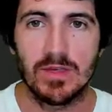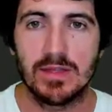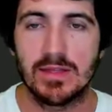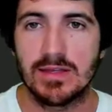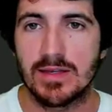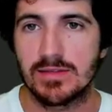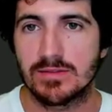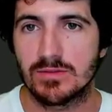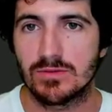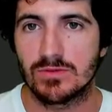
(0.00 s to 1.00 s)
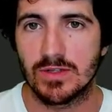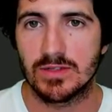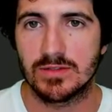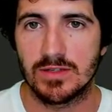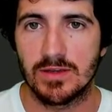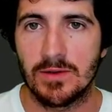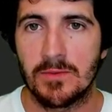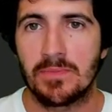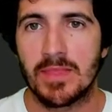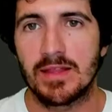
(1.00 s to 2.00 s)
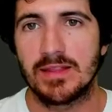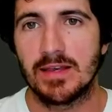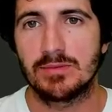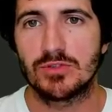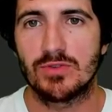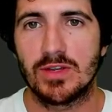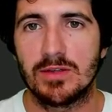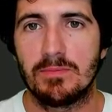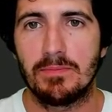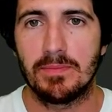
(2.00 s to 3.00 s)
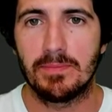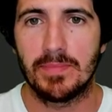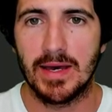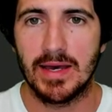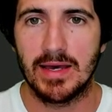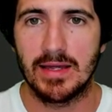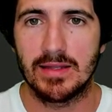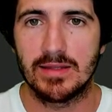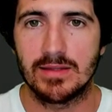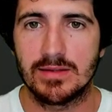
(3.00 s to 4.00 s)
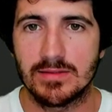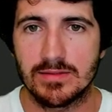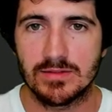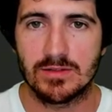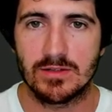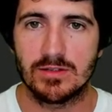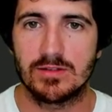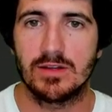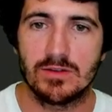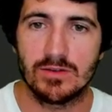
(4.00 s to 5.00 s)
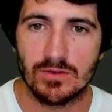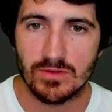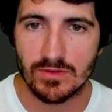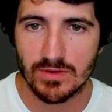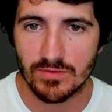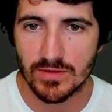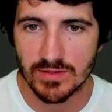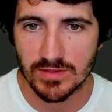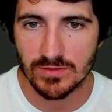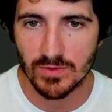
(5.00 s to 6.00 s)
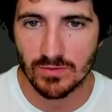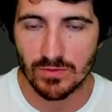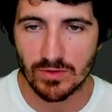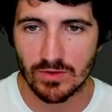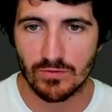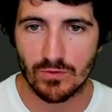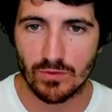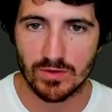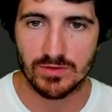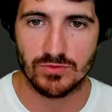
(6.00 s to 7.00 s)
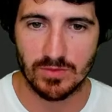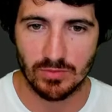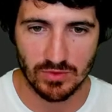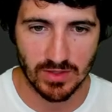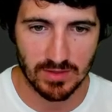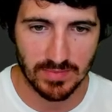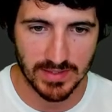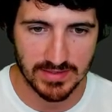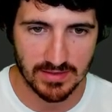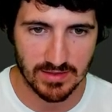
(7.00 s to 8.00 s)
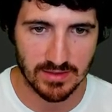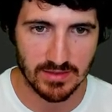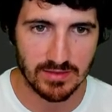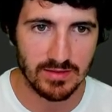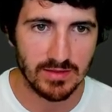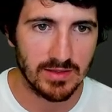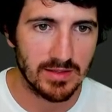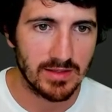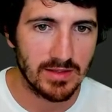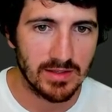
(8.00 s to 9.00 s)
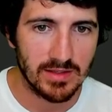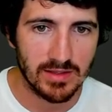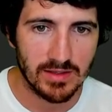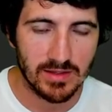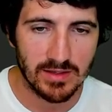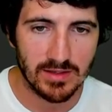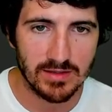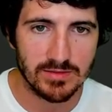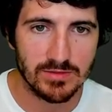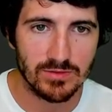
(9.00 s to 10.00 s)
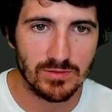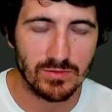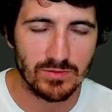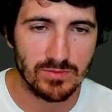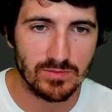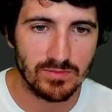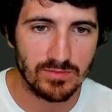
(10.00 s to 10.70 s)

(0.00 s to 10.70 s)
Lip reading: index. So let's see, TypeScript pad start. I don't know if this is what we're looking for. String prototype pad start. Yeah, so